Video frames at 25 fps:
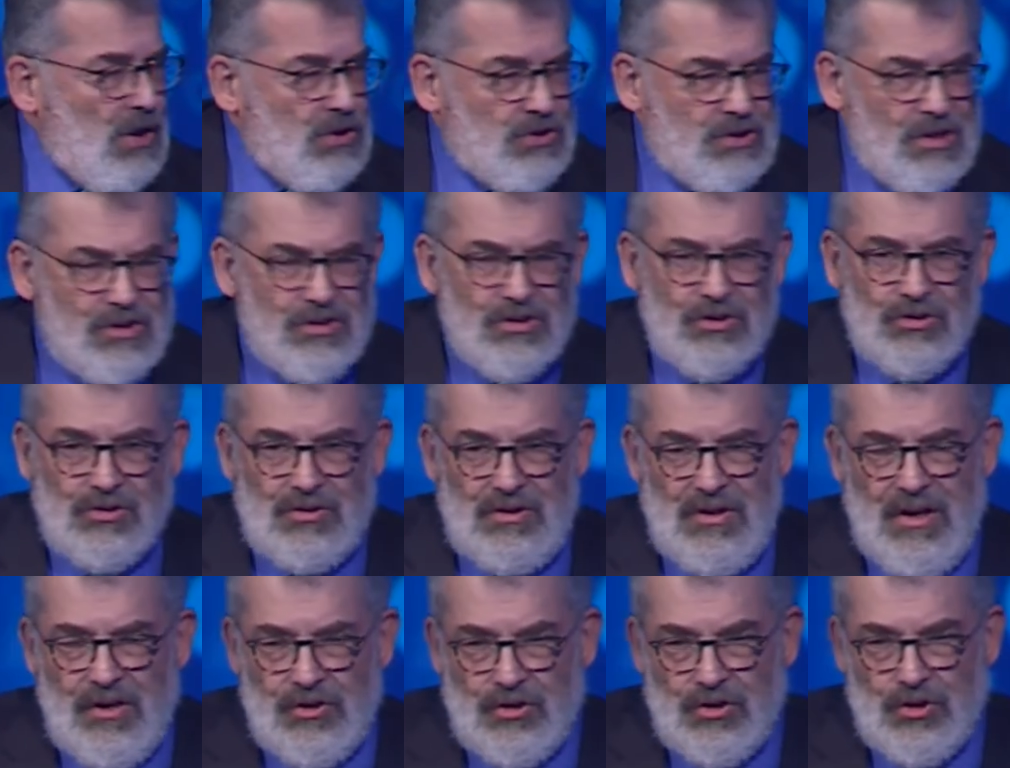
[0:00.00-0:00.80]
Just
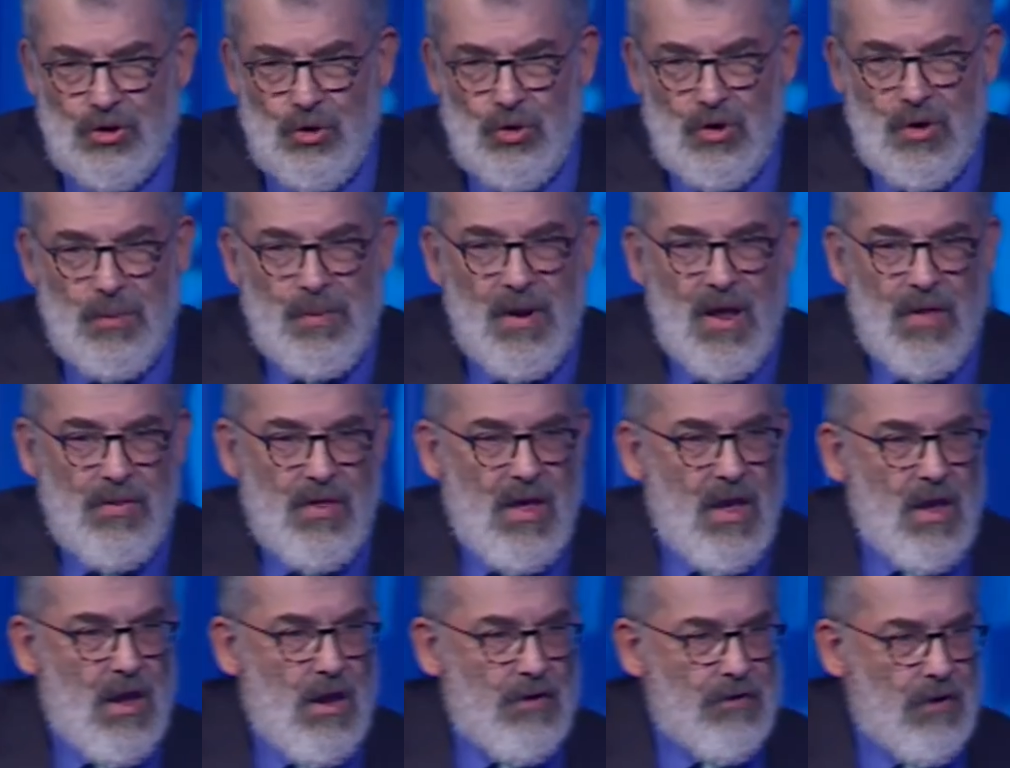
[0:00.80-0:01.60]
let's talk about
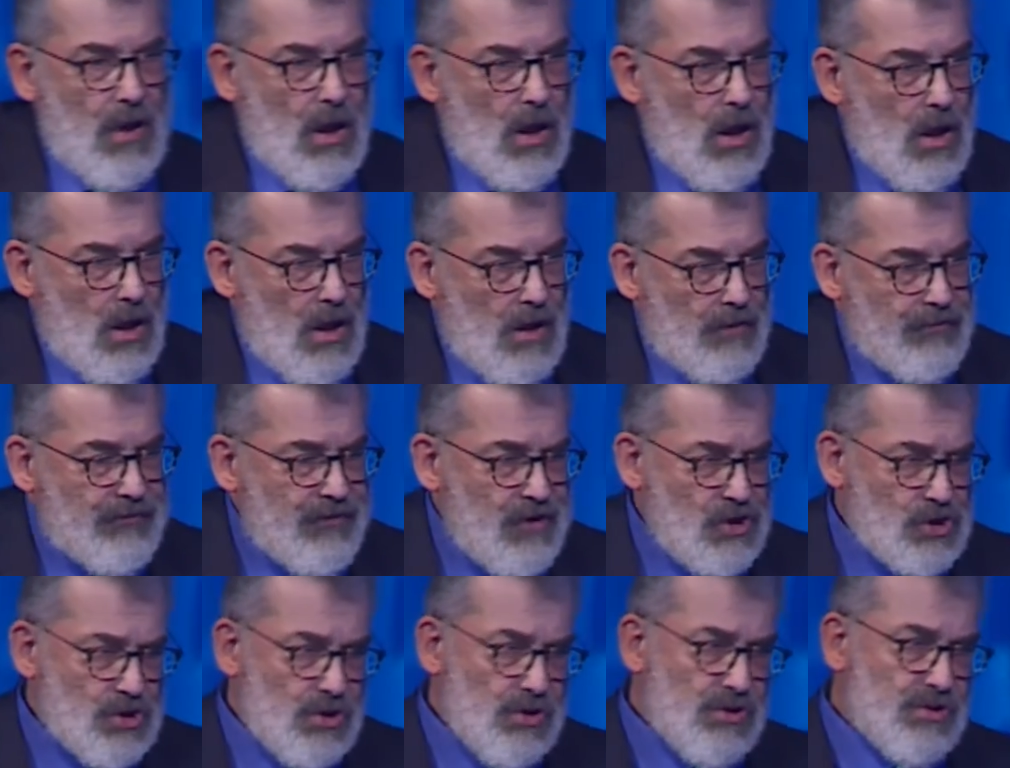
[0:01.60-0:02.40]
that
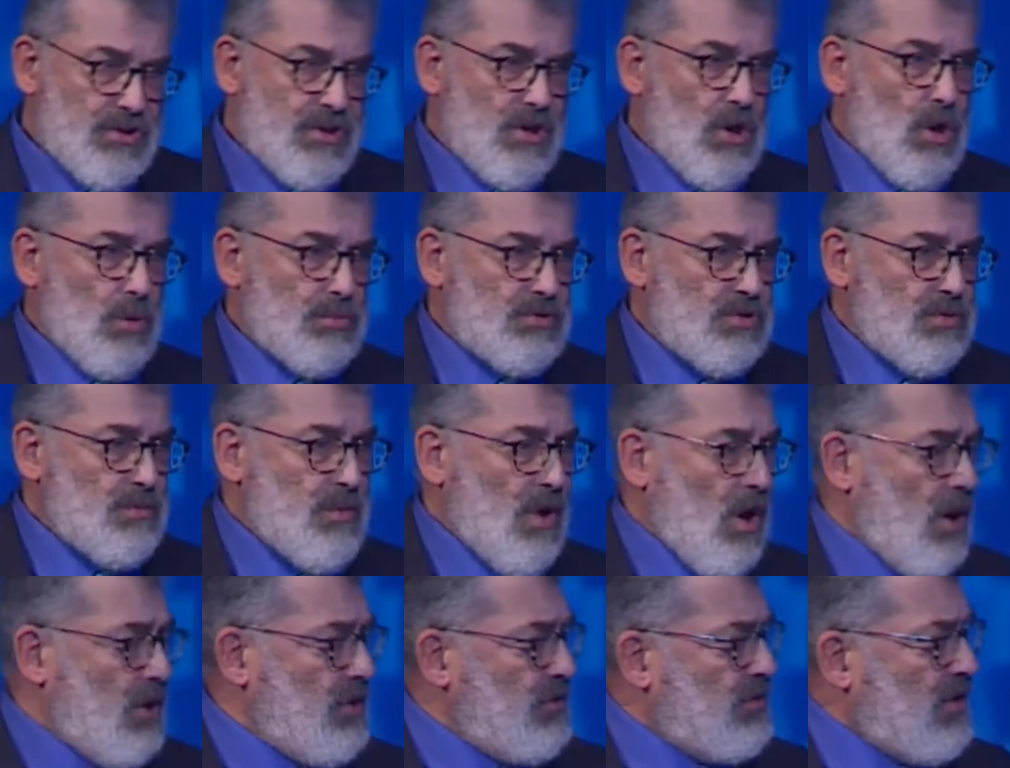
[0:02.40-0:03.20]
efficiency
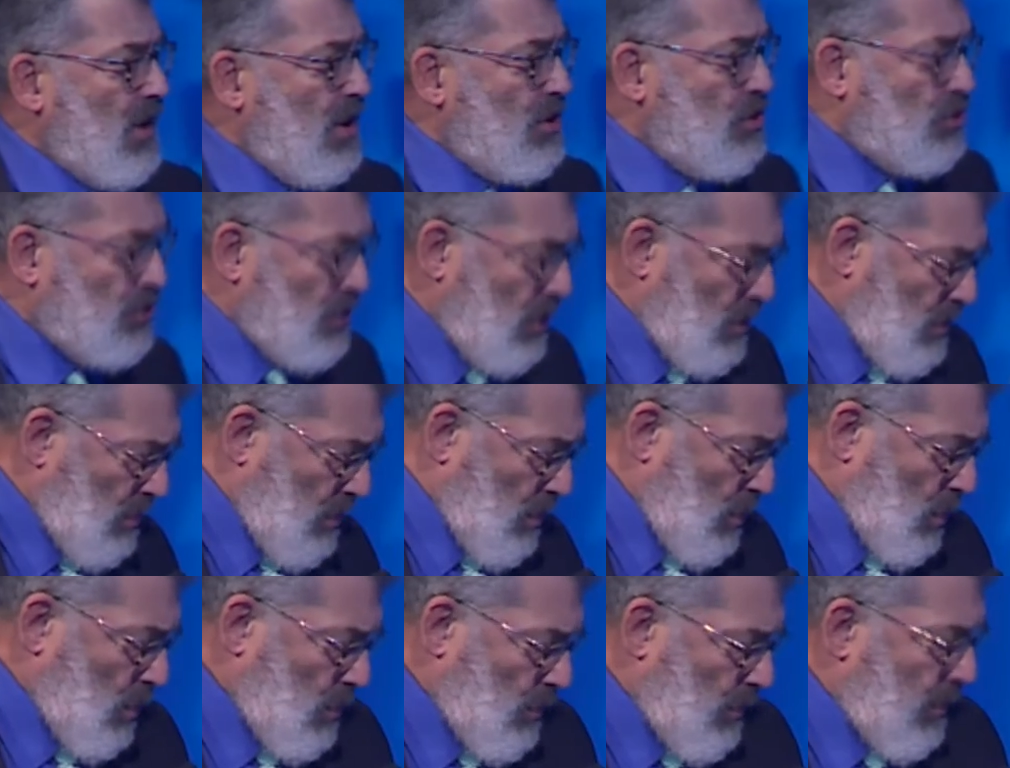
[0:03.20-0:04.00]
optimization
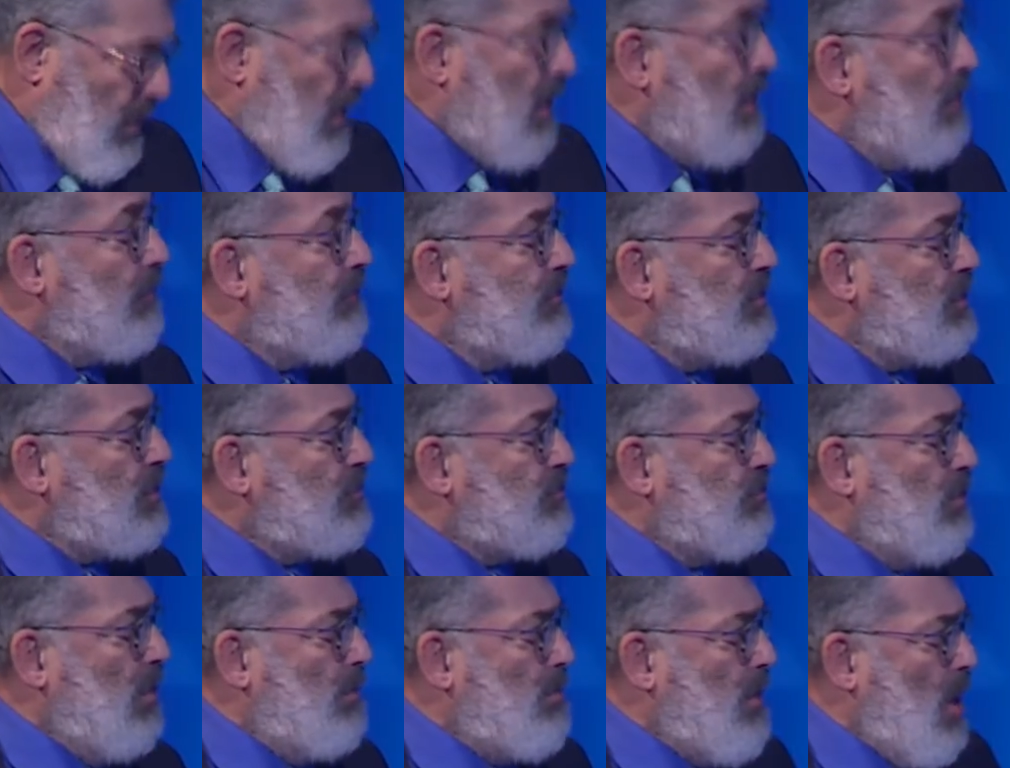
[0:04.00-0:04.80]
thing
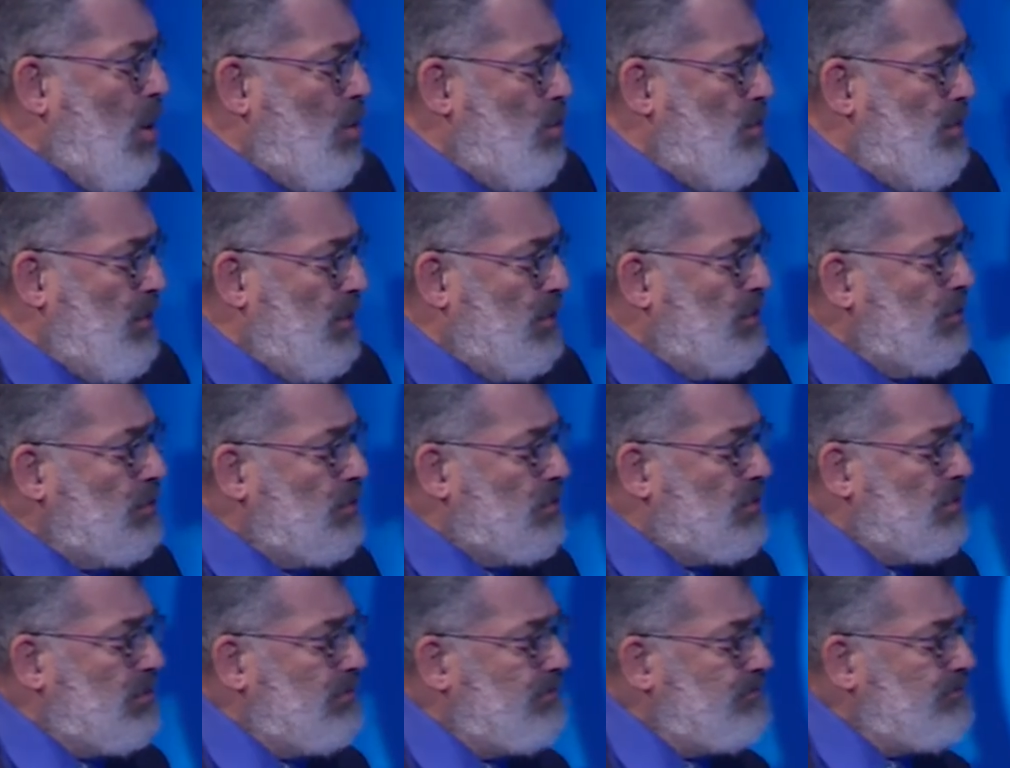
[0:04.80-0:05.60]
just for a
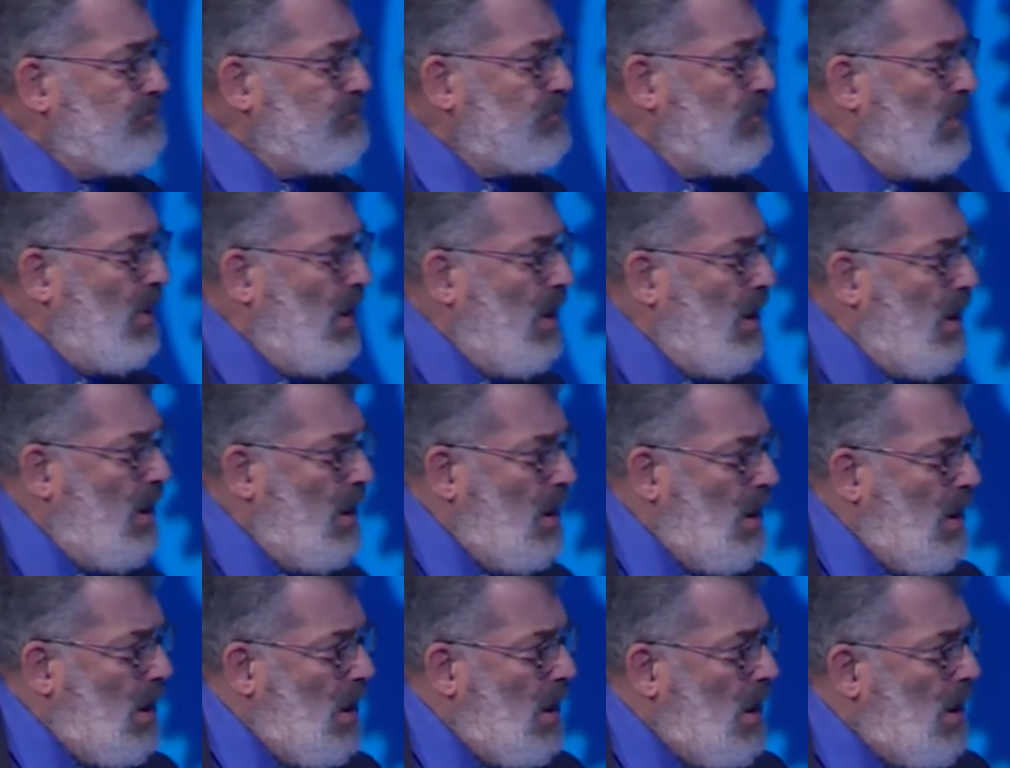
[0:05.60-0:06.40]
moment.
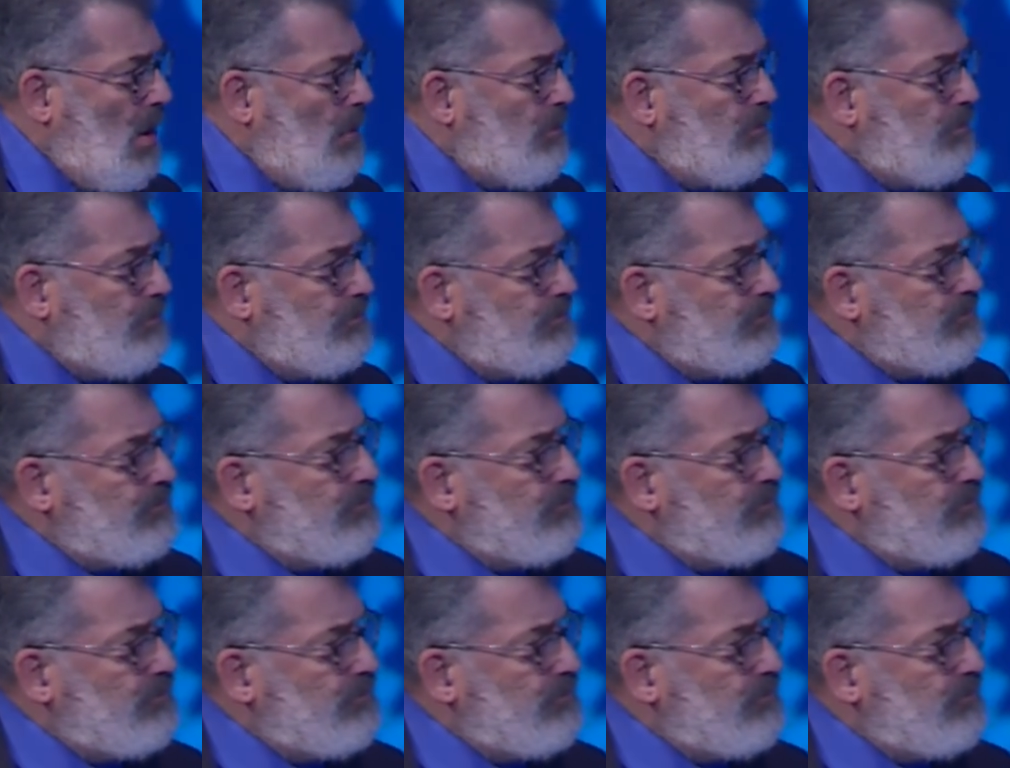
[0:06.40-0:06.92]
So